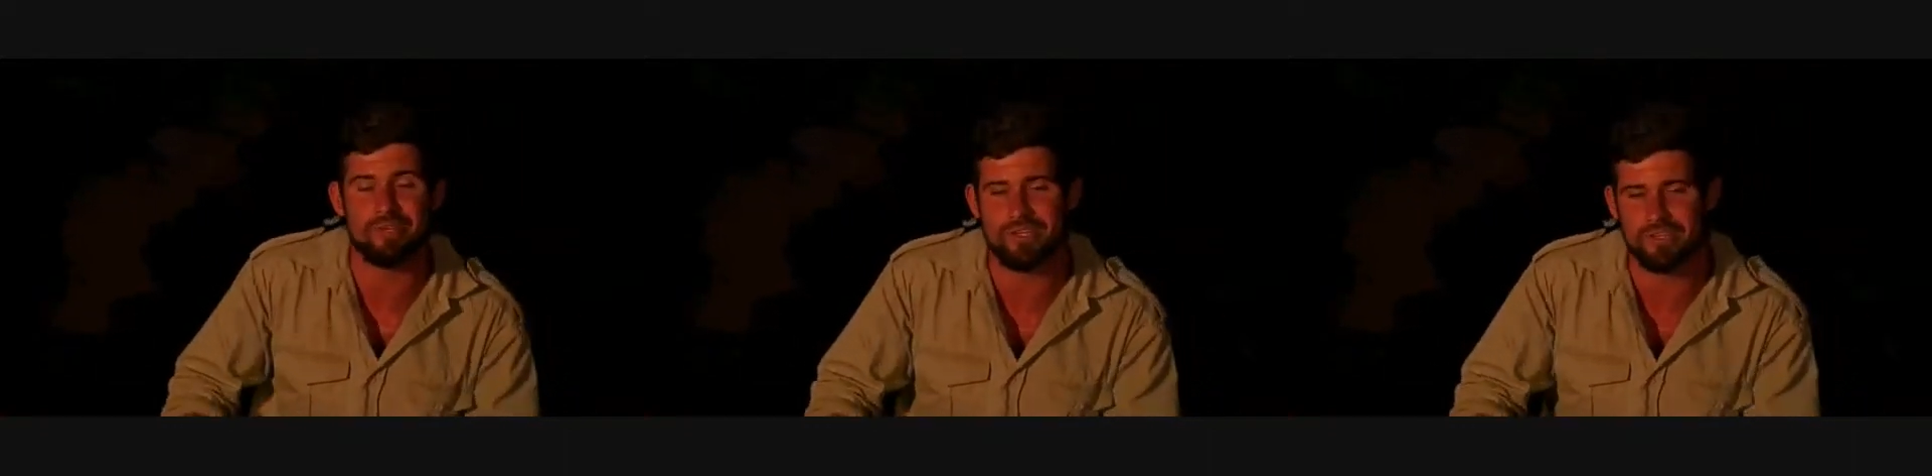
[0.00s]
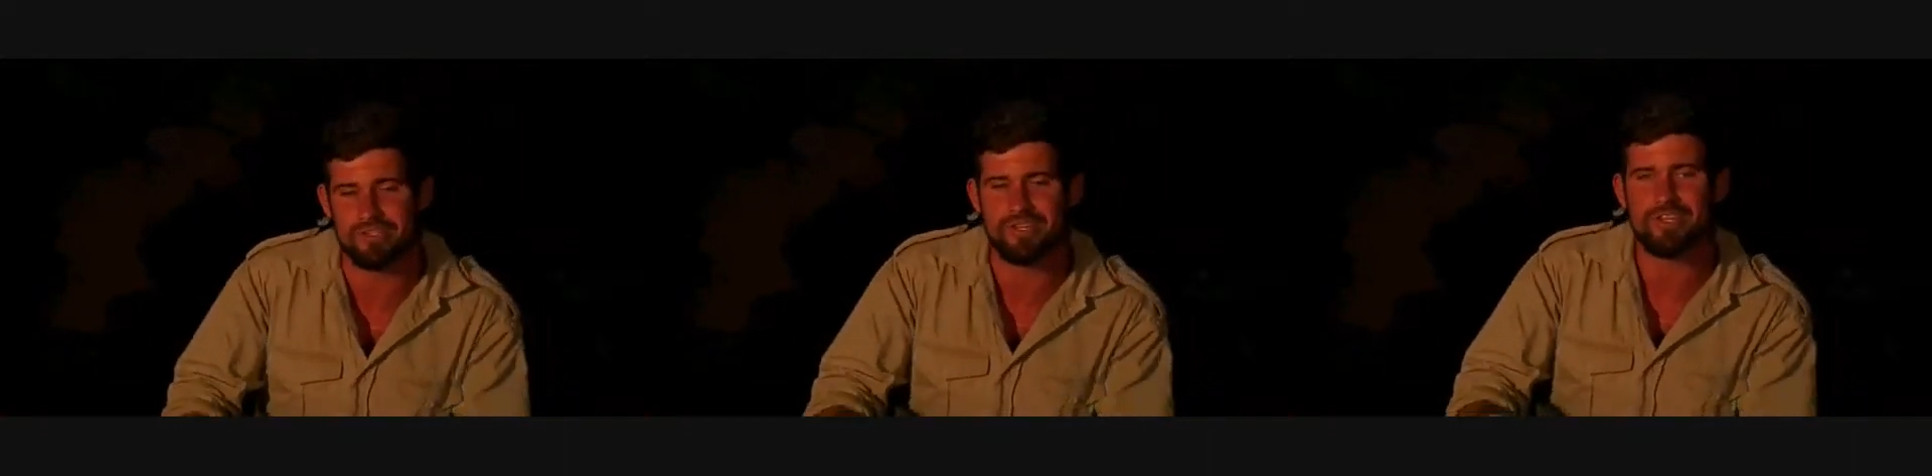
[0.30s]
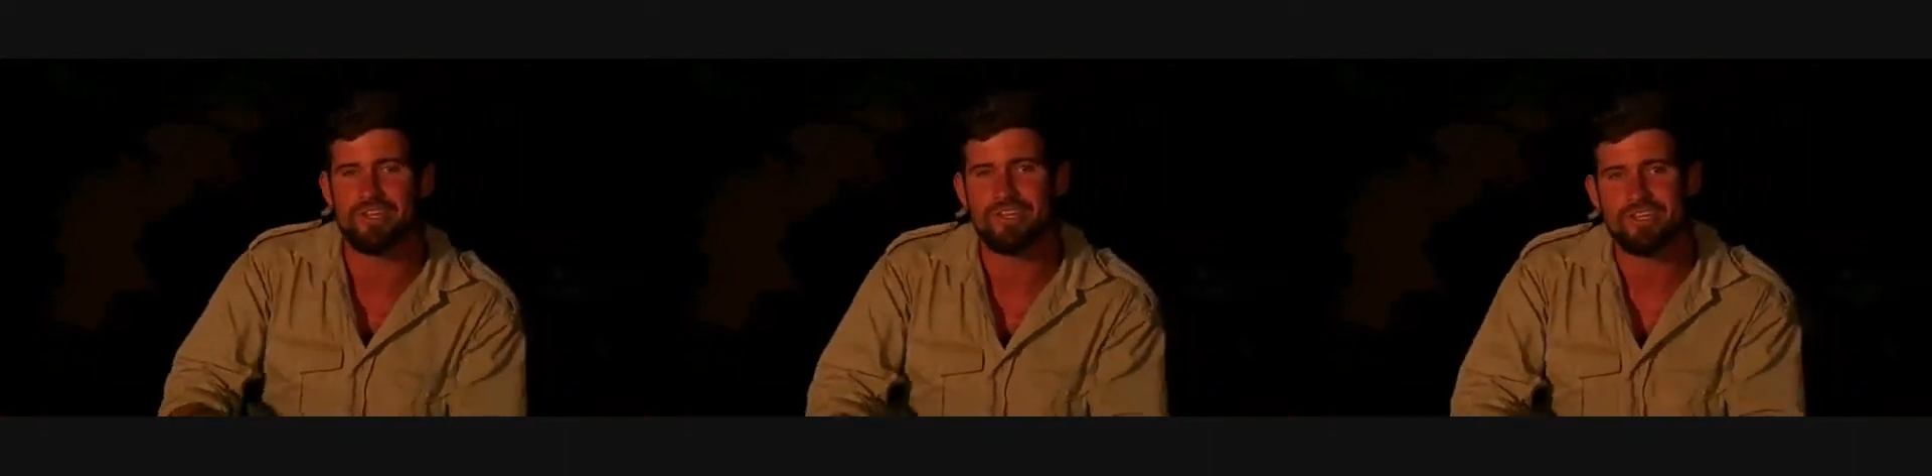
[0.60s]
because
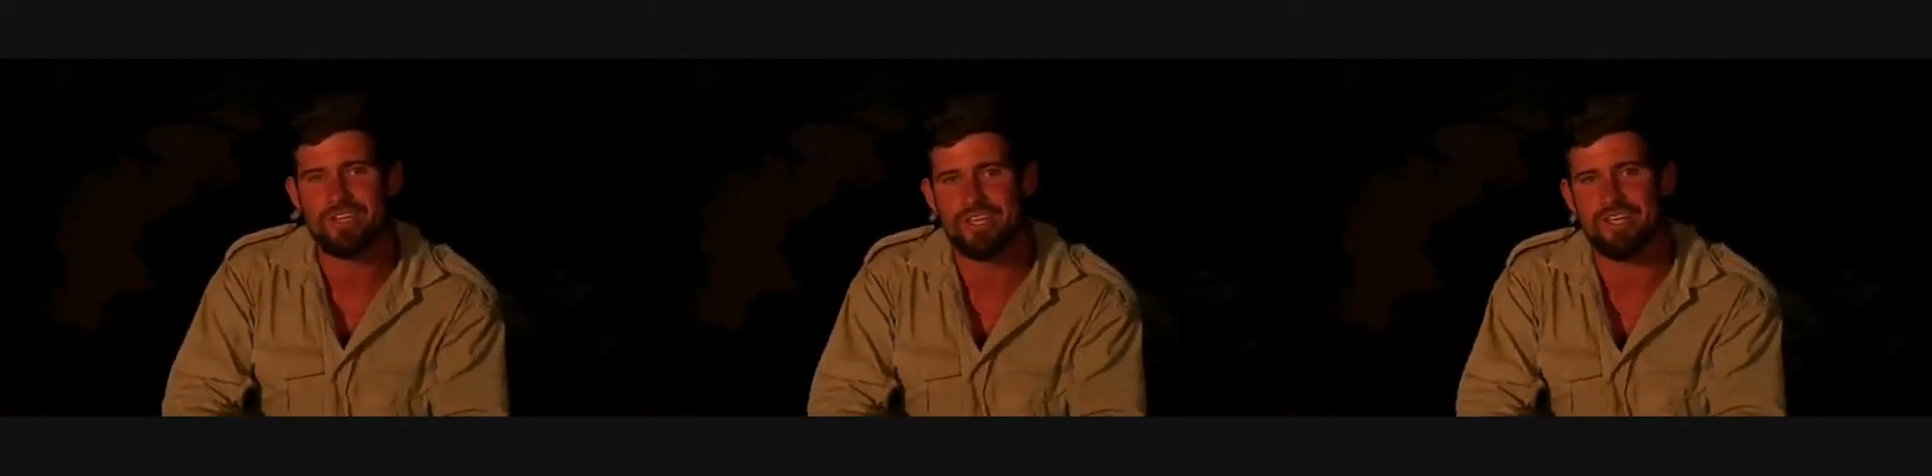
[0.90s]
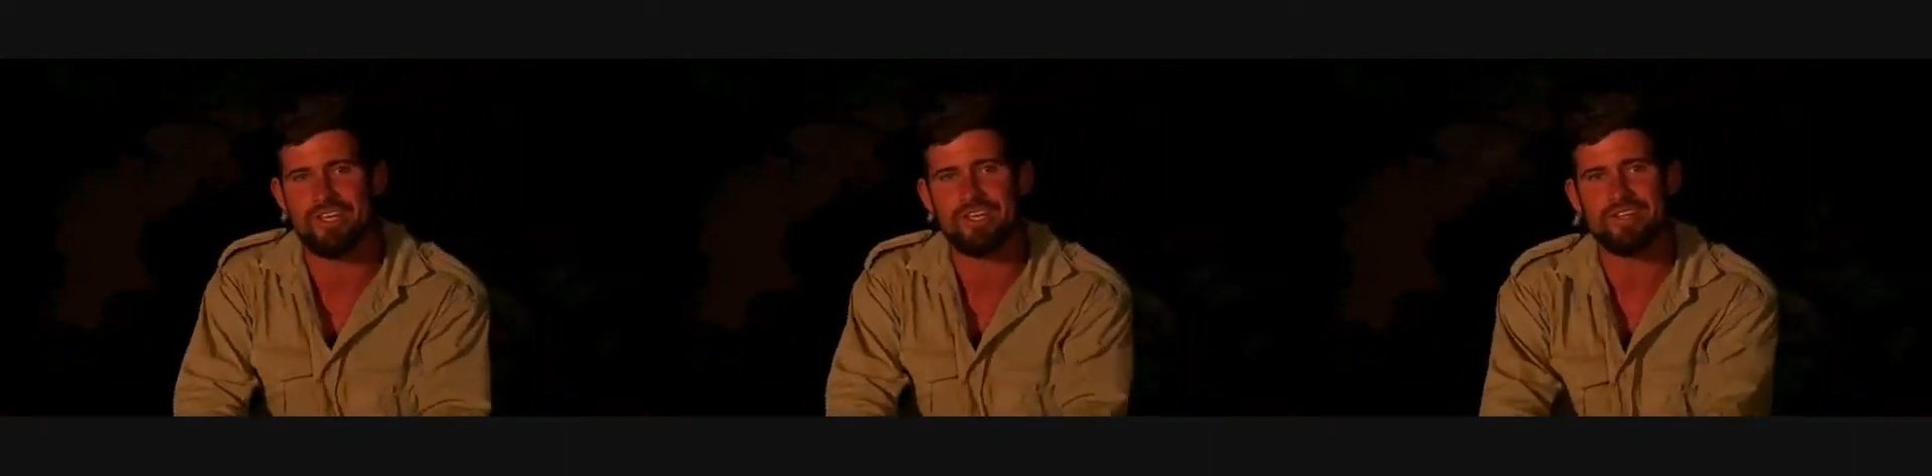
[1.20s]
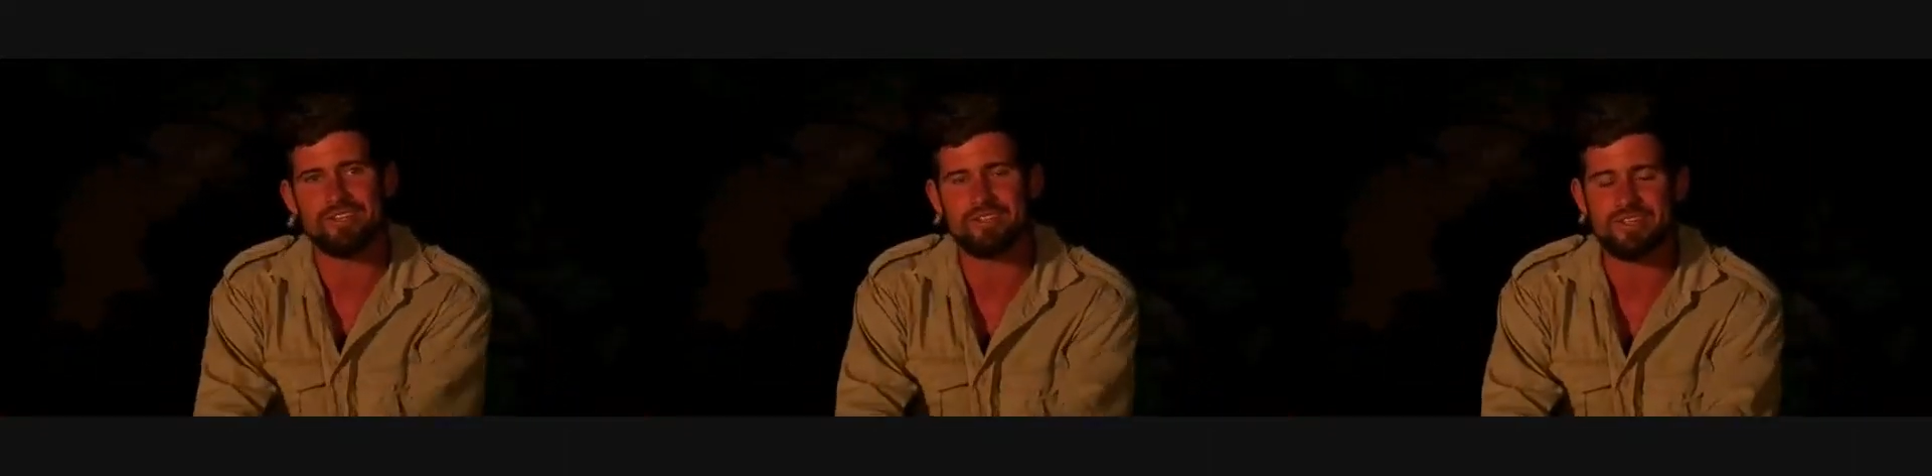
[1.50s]
he
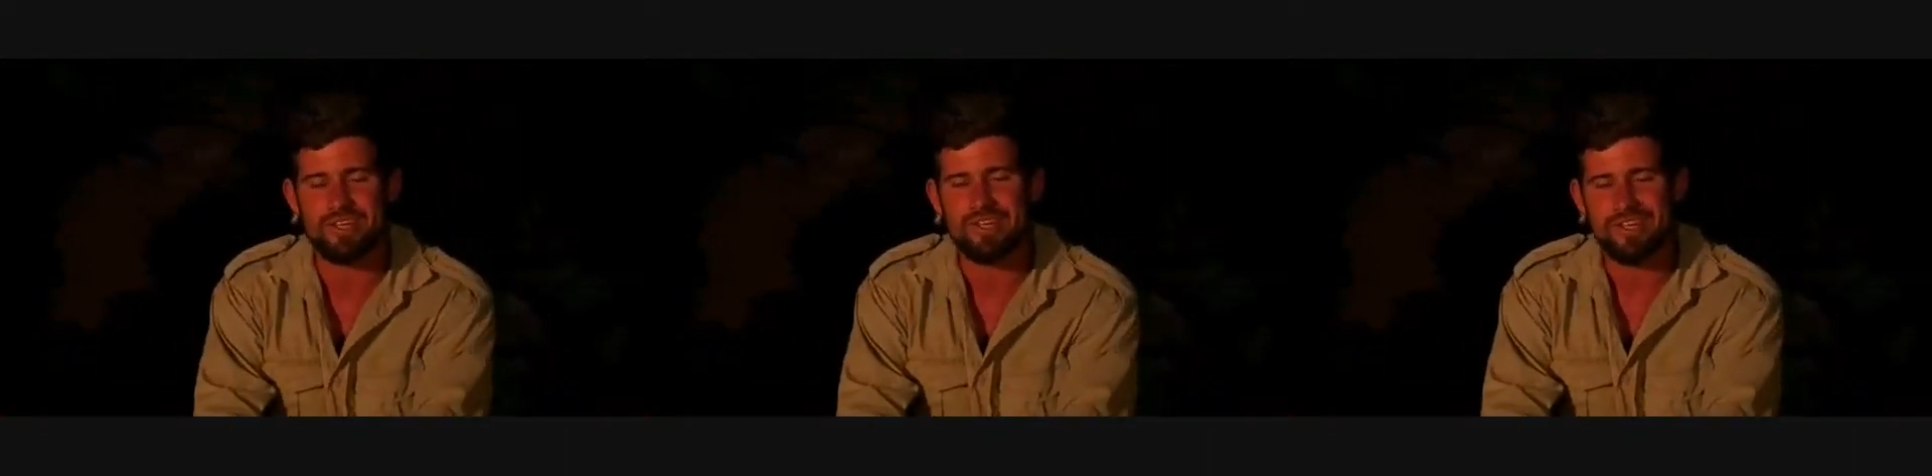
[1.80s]
is